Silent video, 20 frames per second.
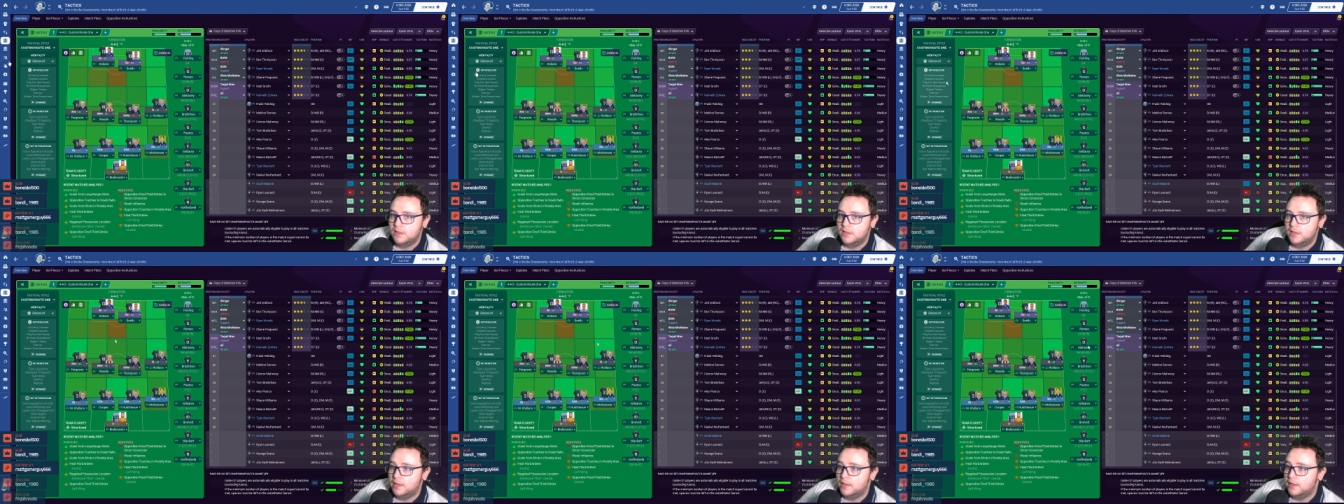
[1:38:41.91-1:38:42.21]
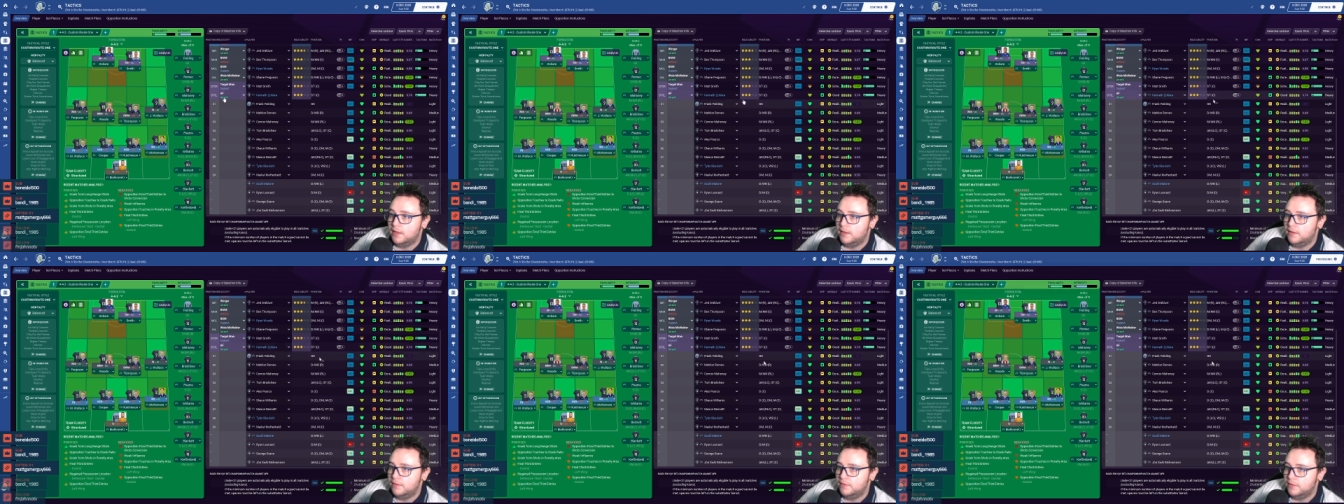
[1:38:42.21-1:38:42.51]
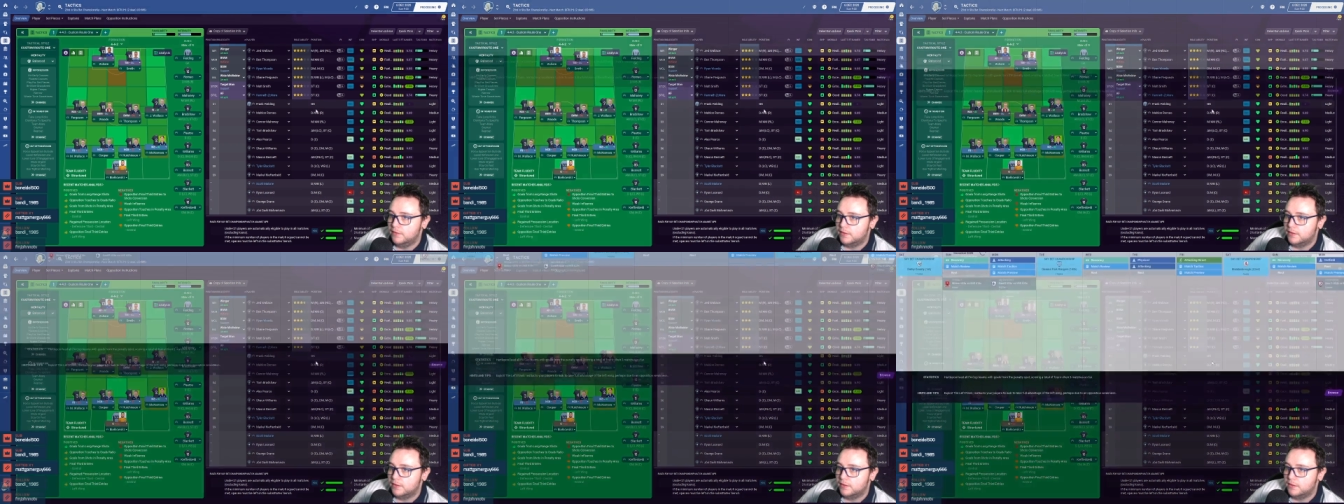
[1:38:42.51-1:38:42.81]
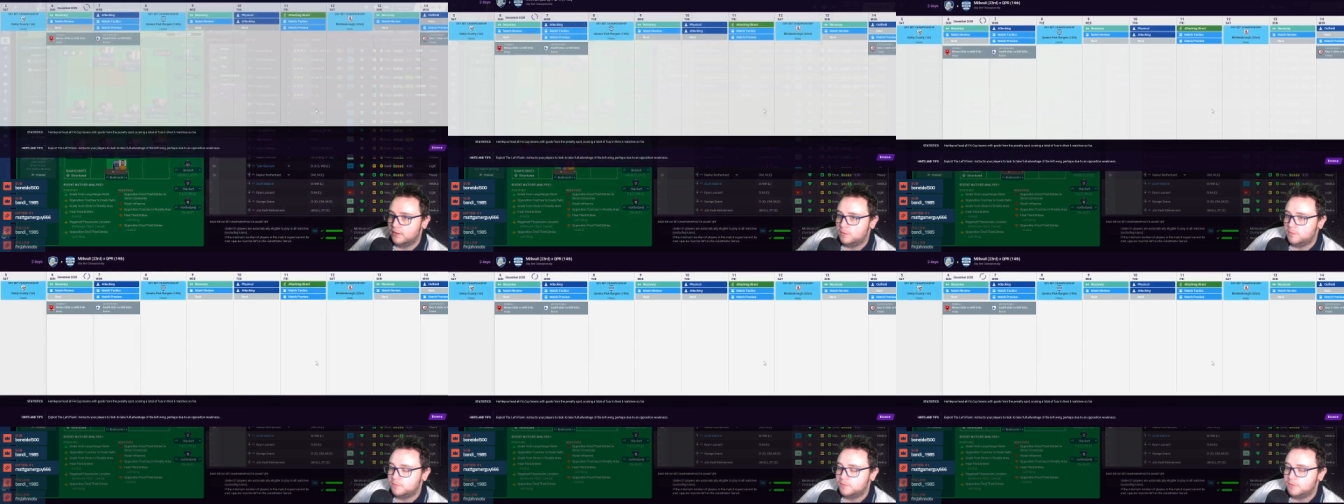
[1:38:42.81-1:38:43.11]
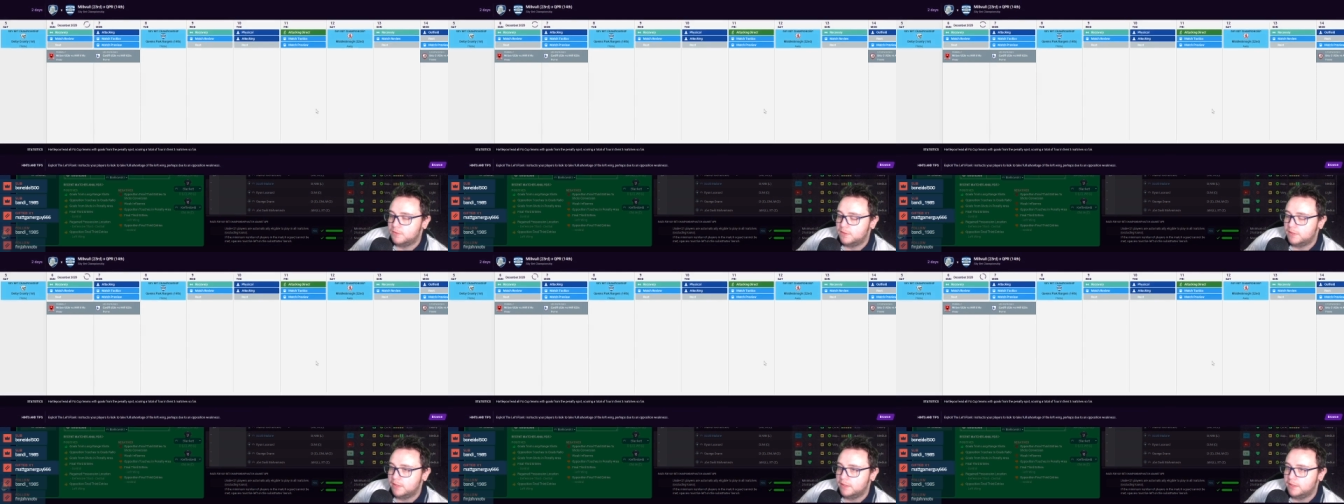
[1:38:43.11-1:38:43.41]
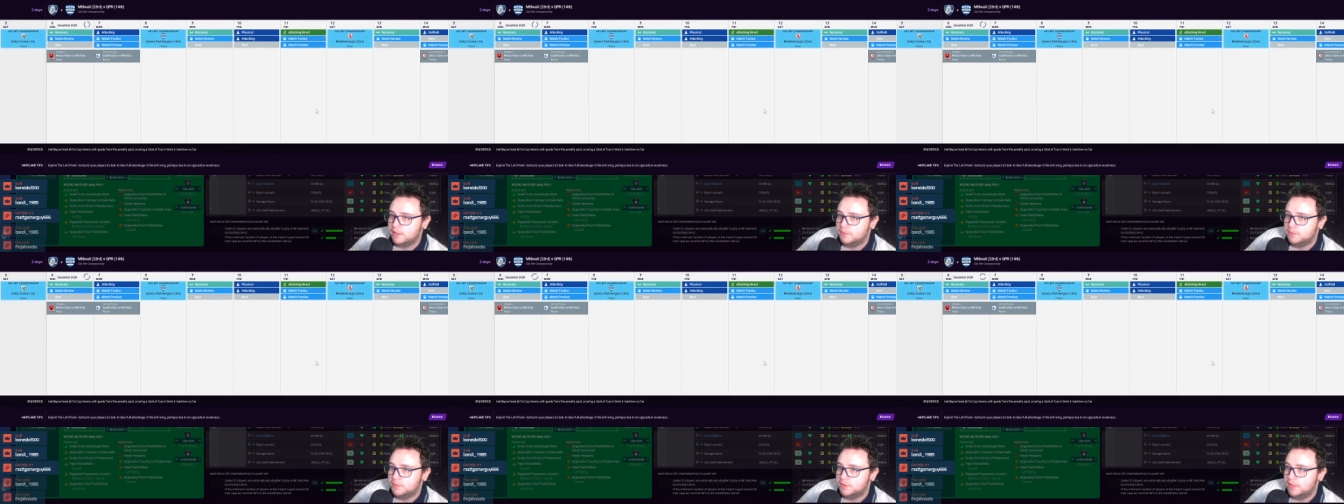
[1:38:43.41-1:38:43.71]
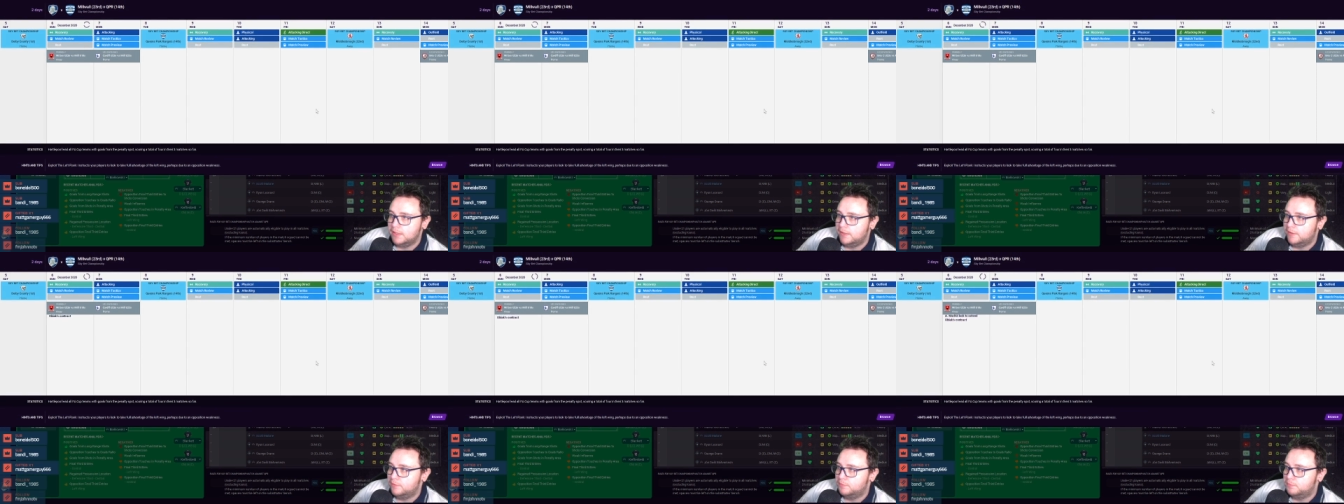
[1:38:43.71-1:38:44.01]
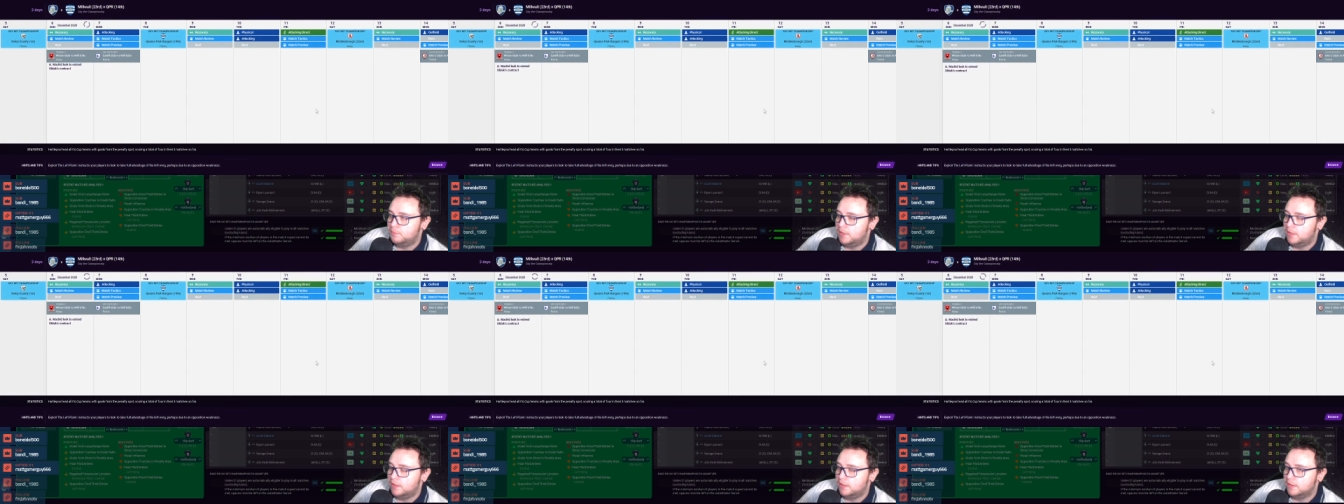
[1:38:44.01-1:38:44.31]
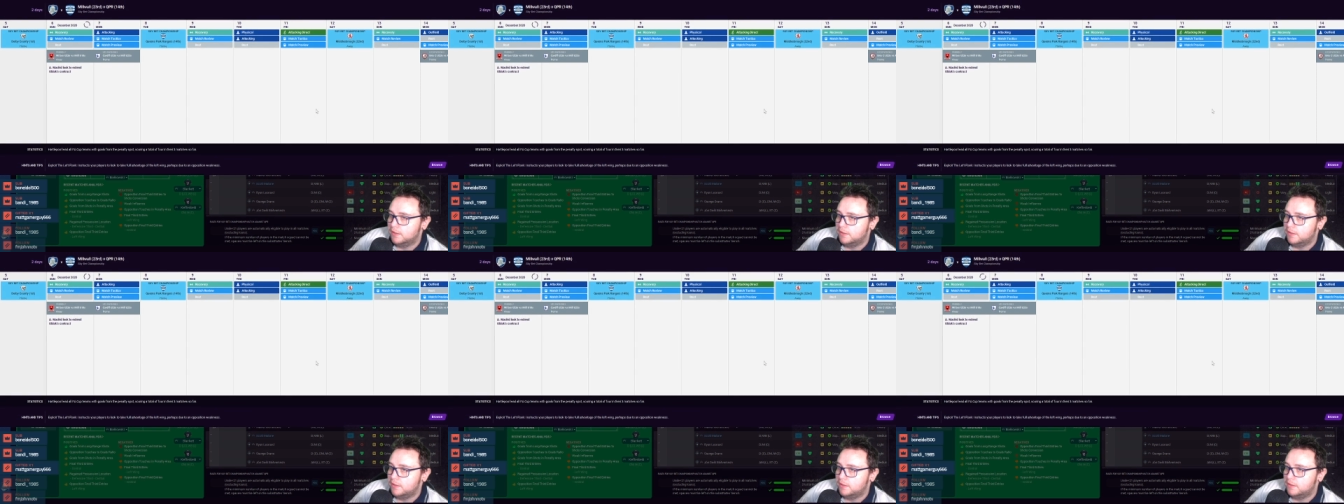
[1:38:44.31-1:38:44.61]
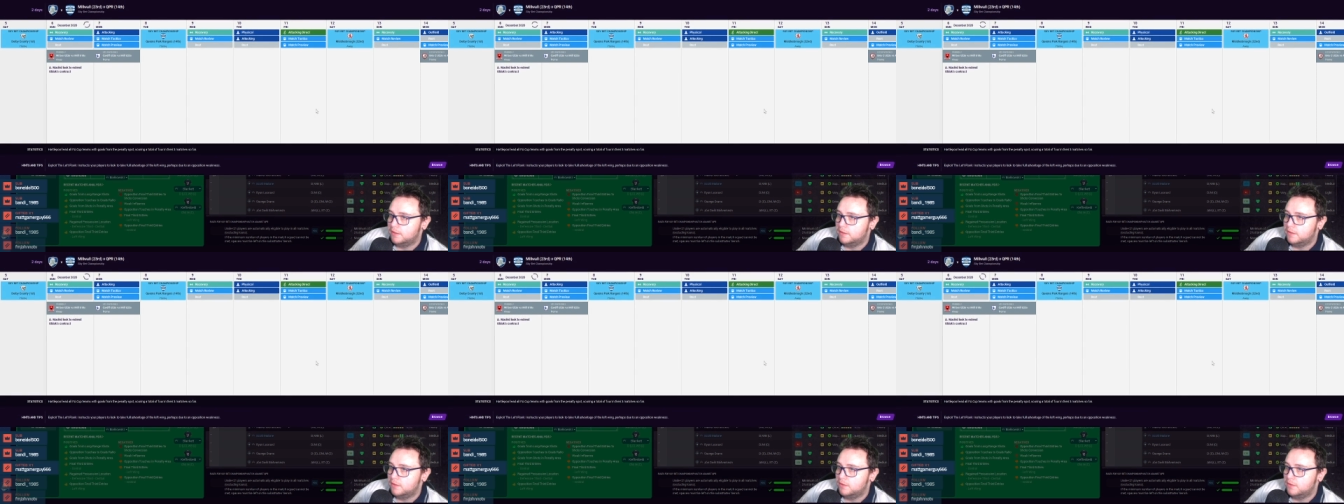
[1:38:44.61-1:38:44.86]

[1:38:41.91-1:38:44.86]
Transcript: And hopefully I will have my